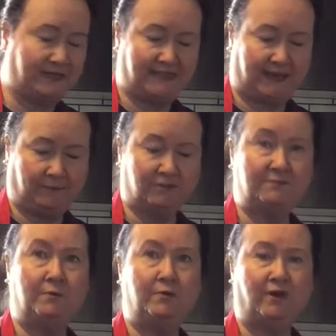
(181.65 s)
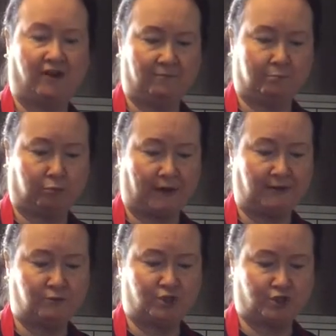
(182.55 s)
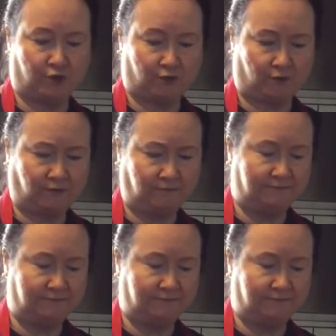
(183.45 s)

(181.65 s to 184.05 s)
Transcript: tablespoon of brown sugar,